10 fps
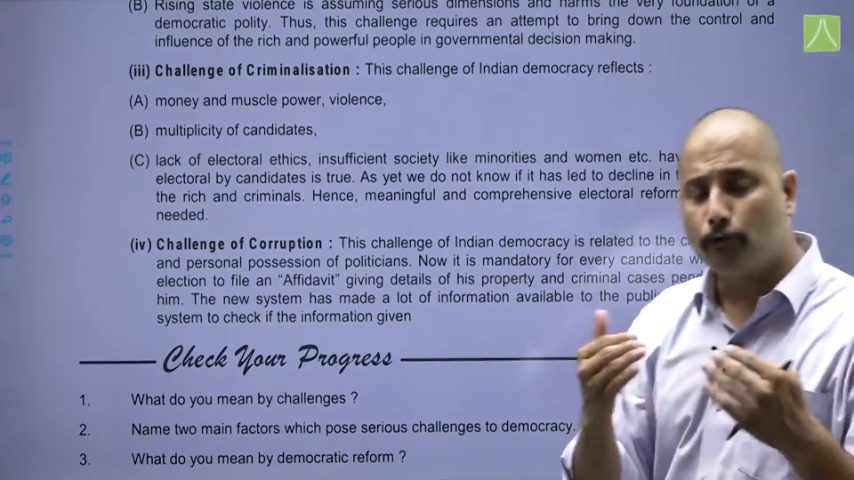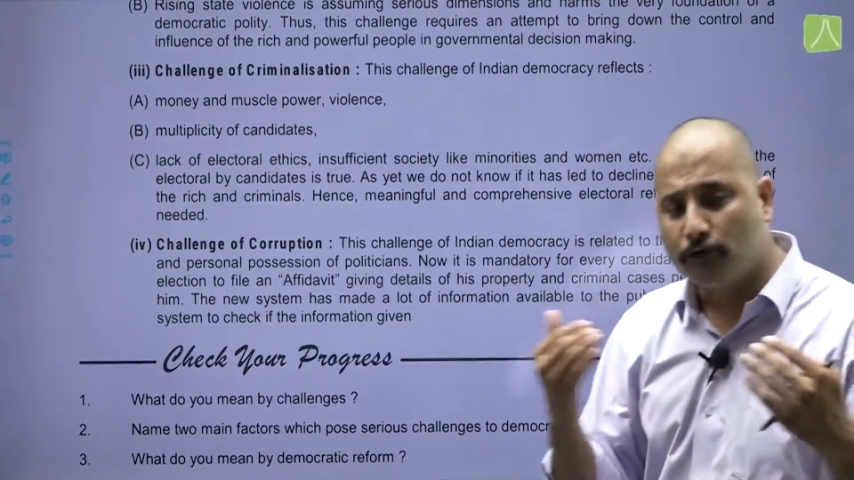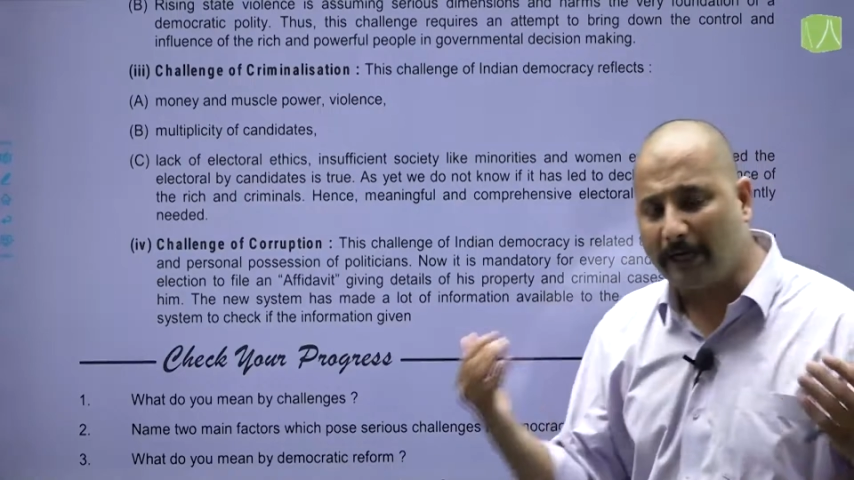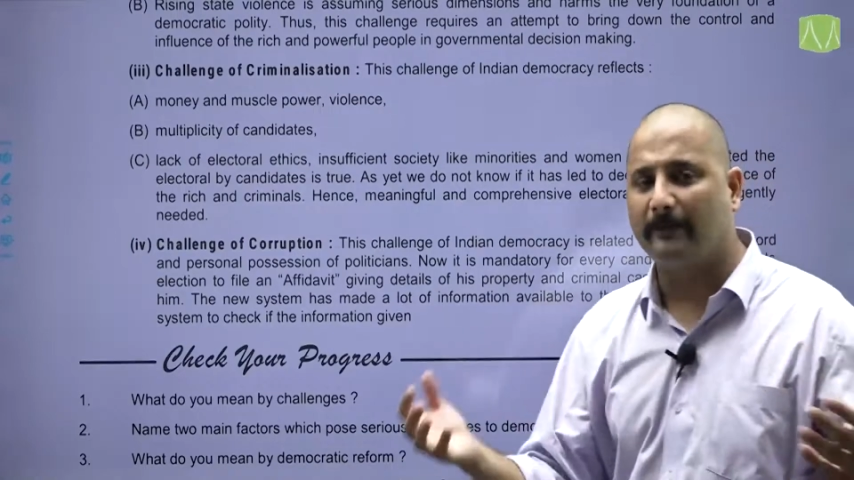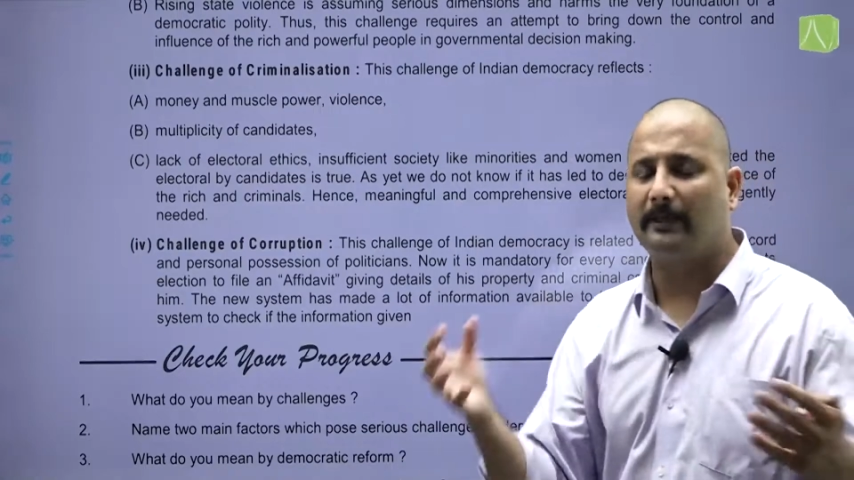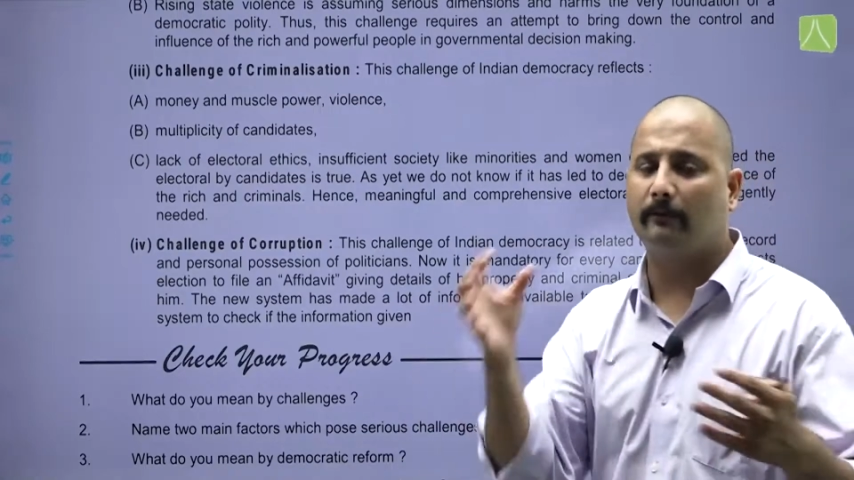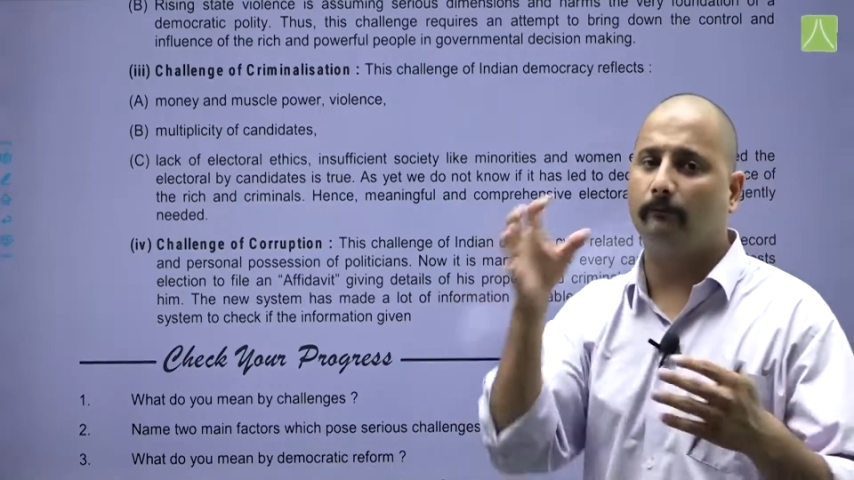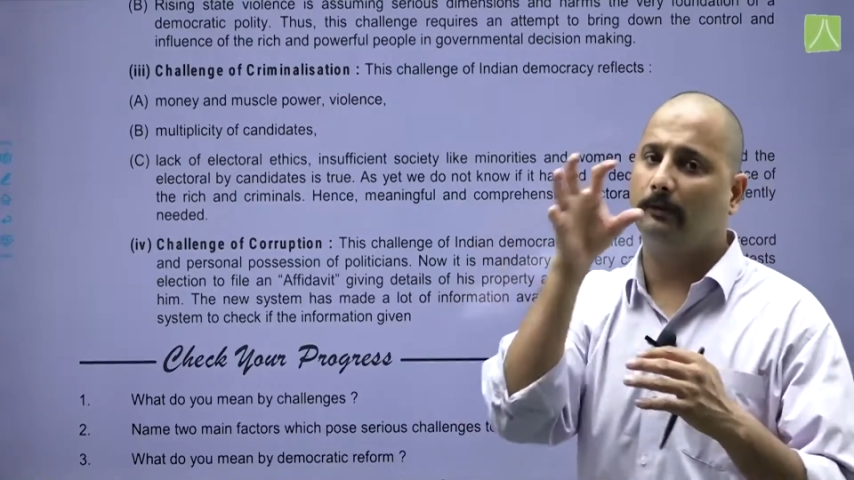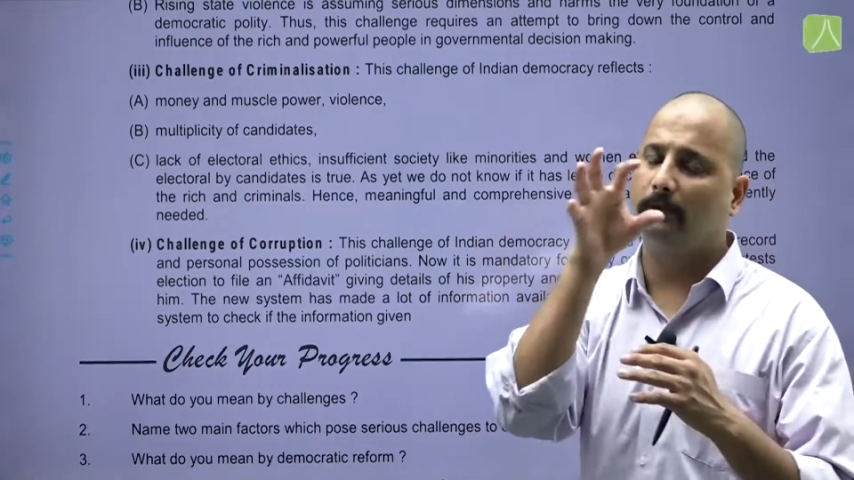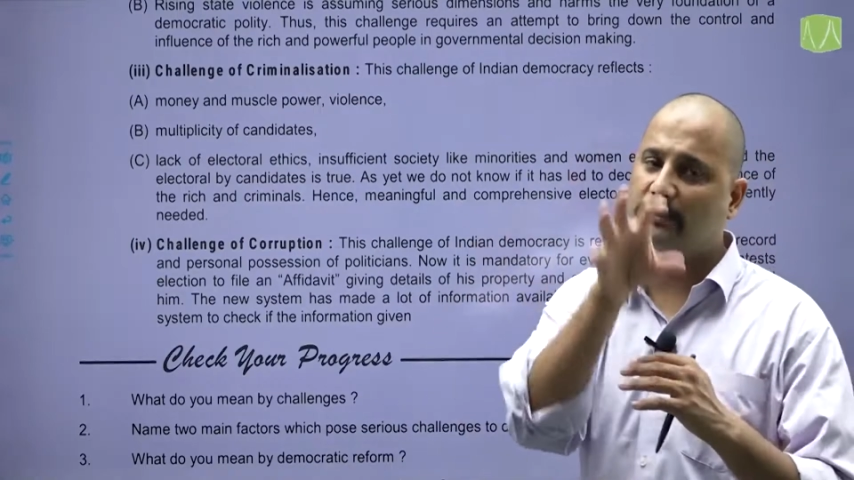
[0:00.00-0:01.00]
check whether
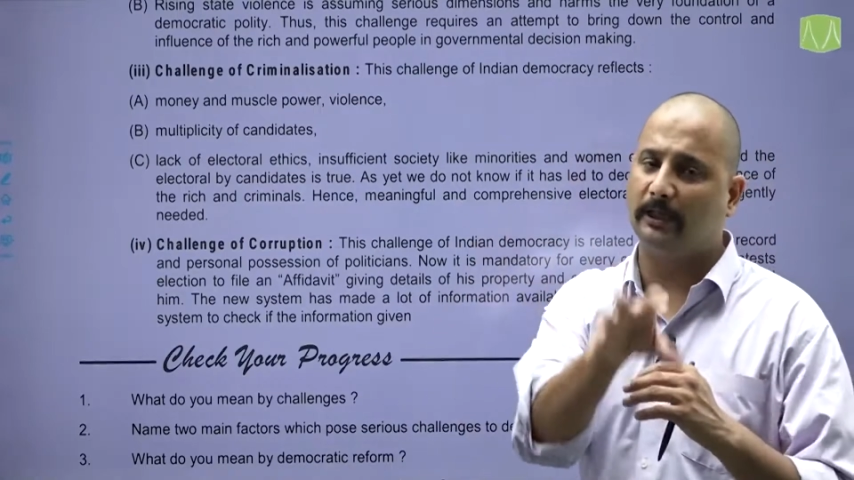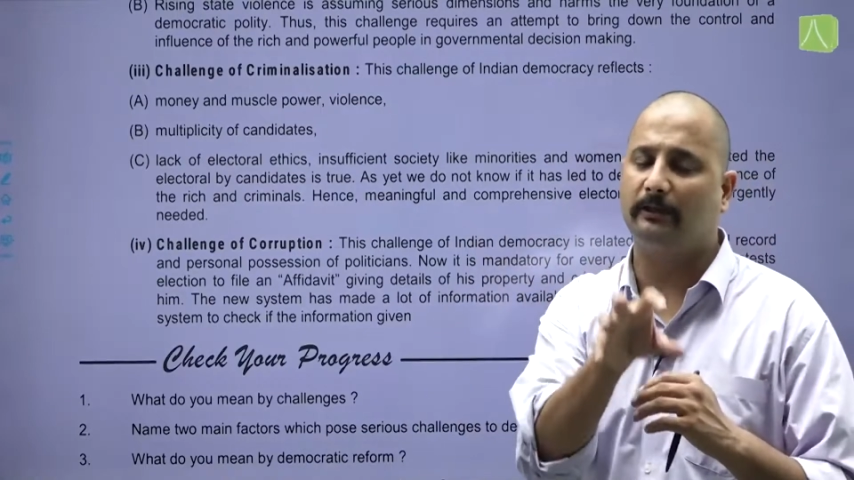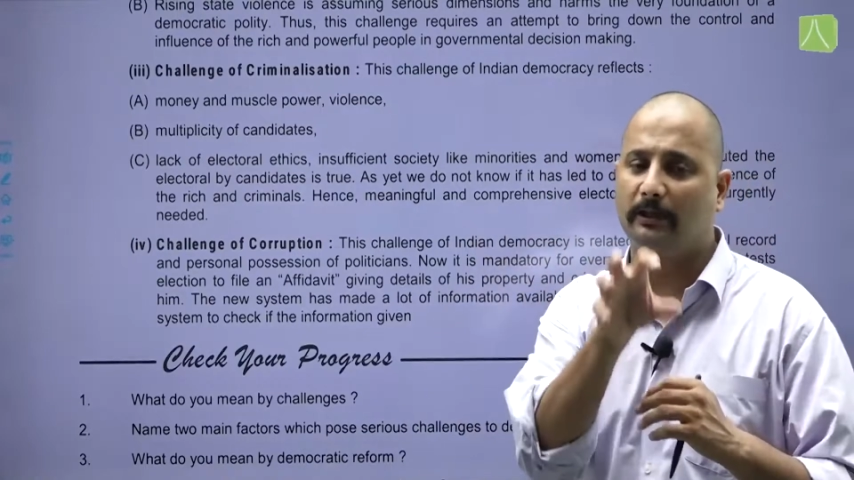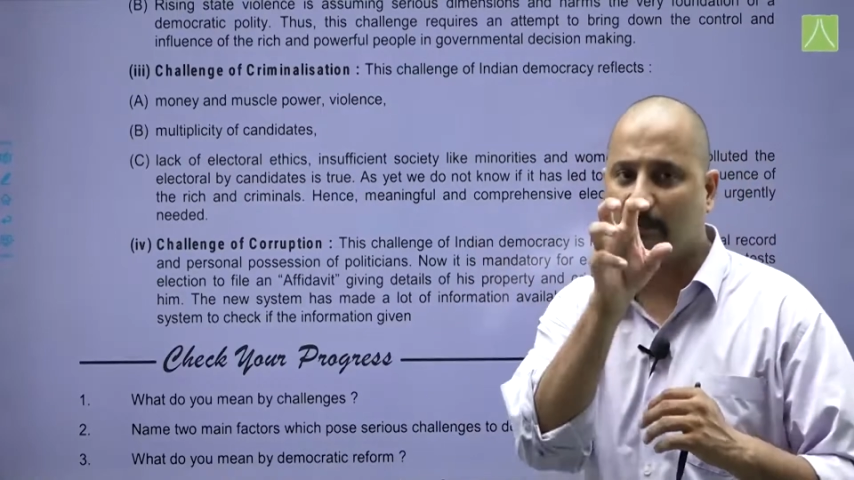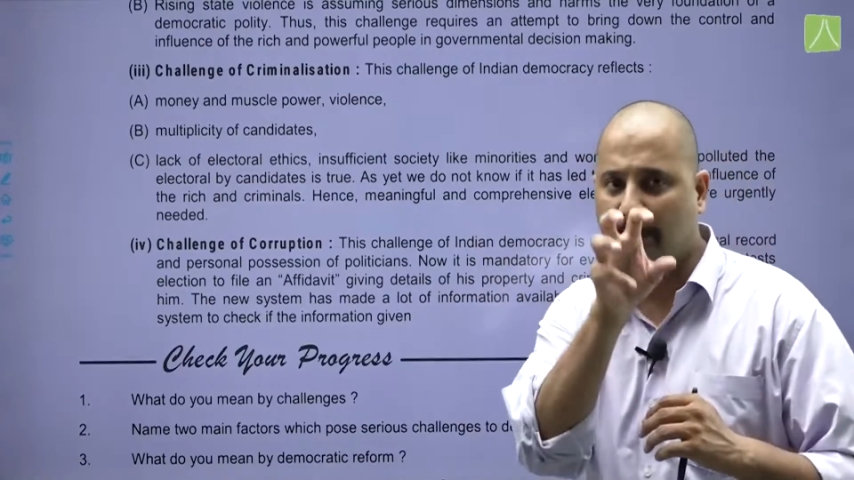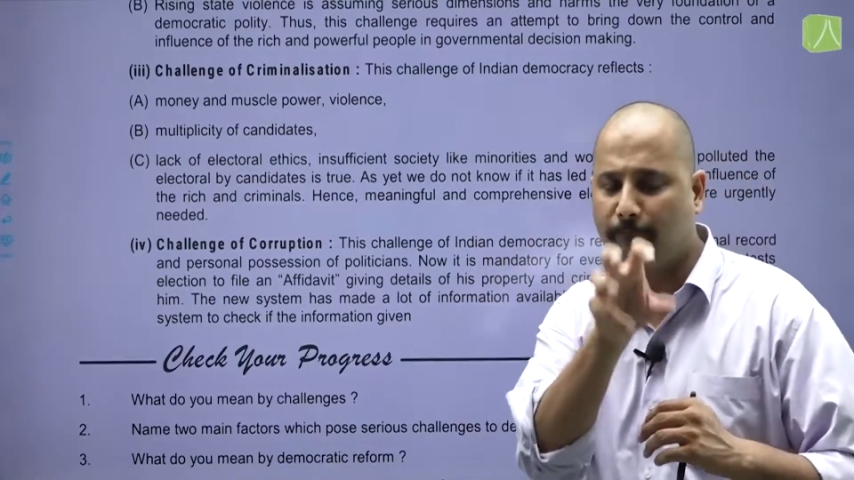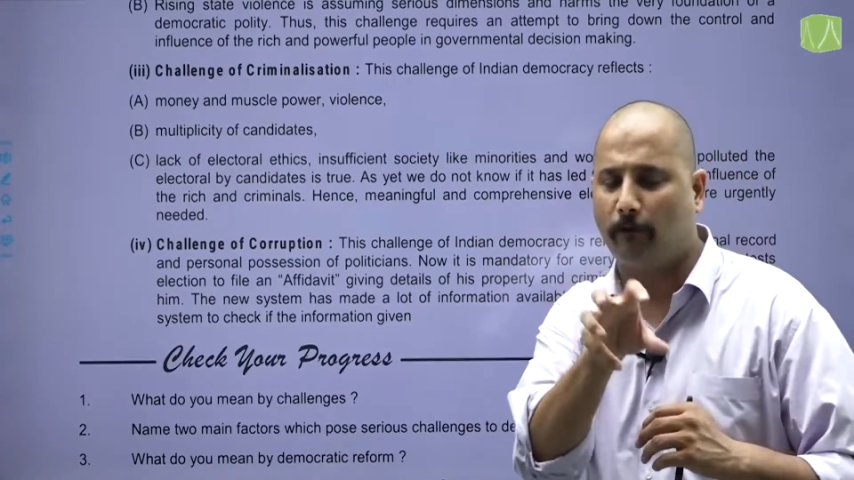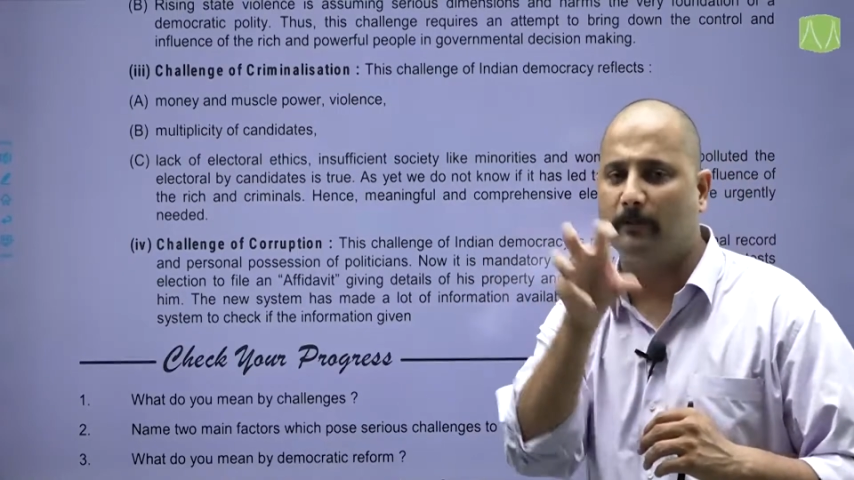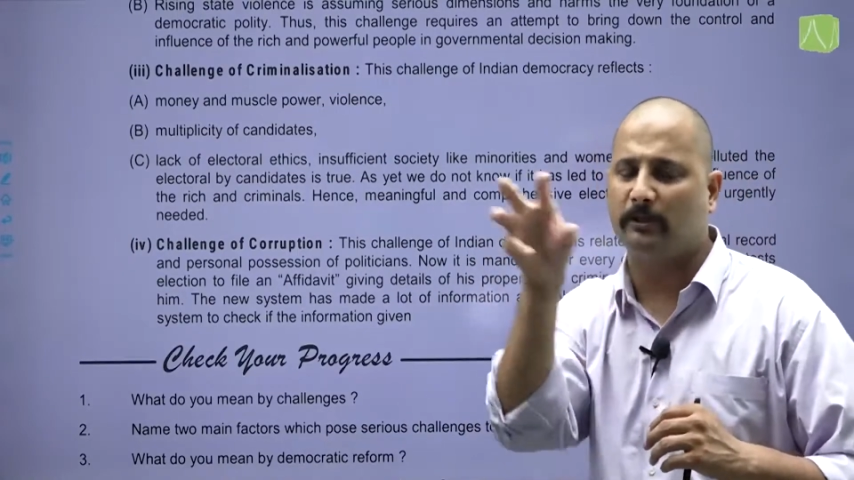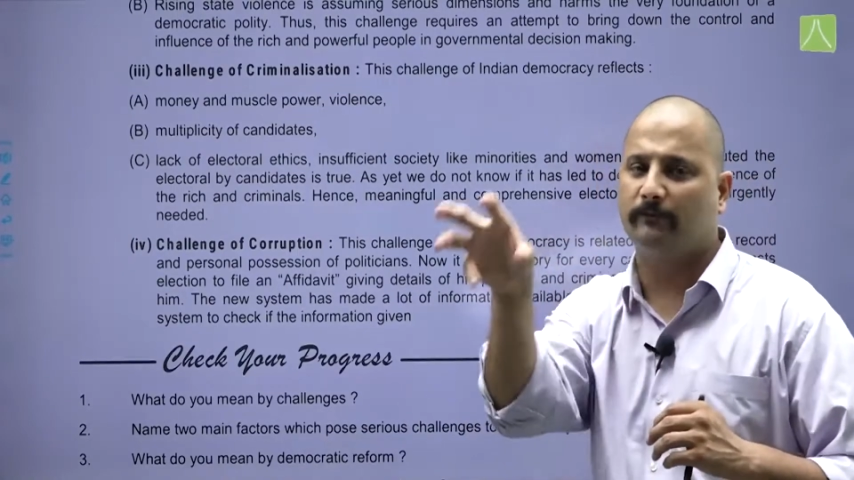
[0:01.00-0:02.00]
this
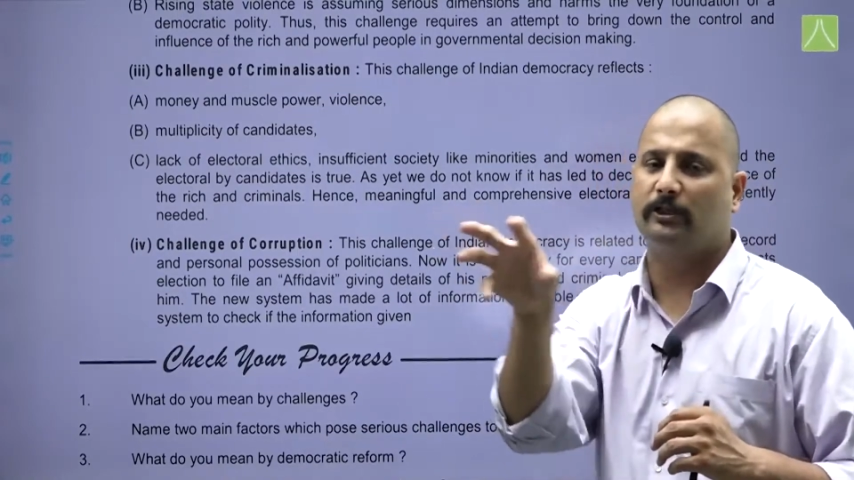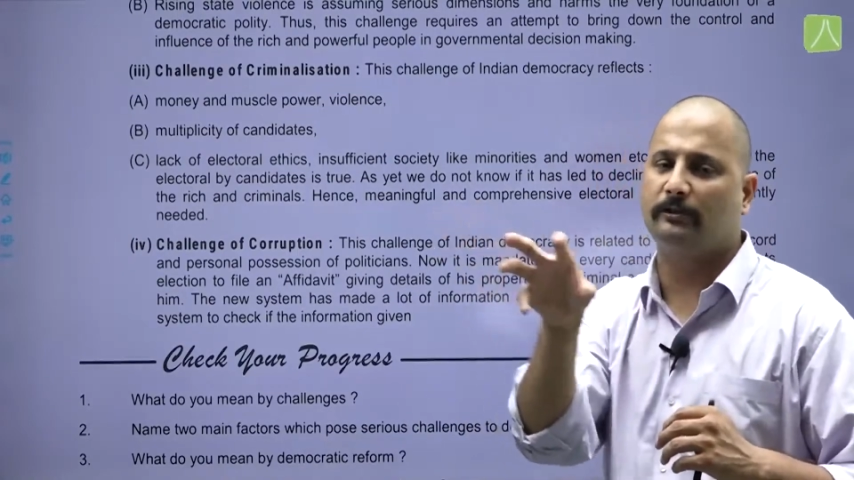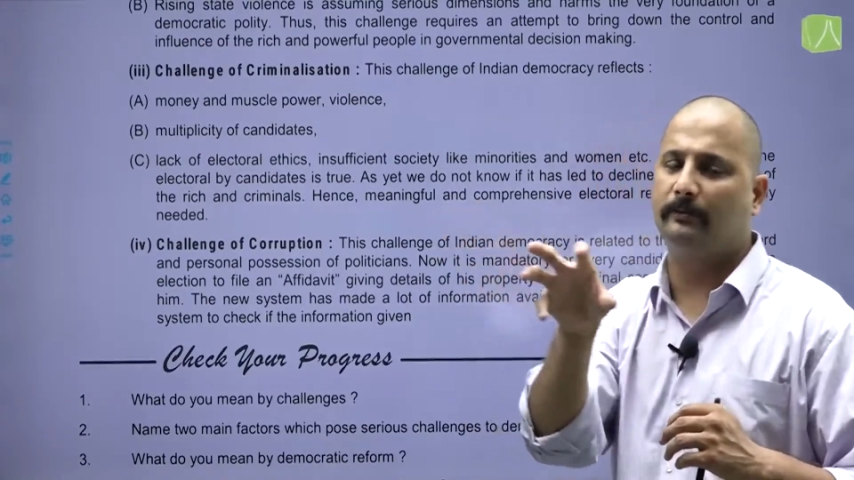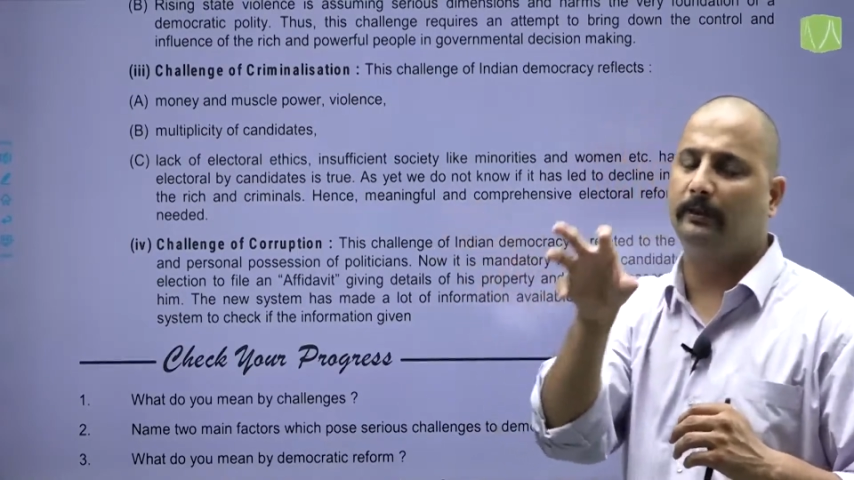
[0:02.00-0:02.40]
information which is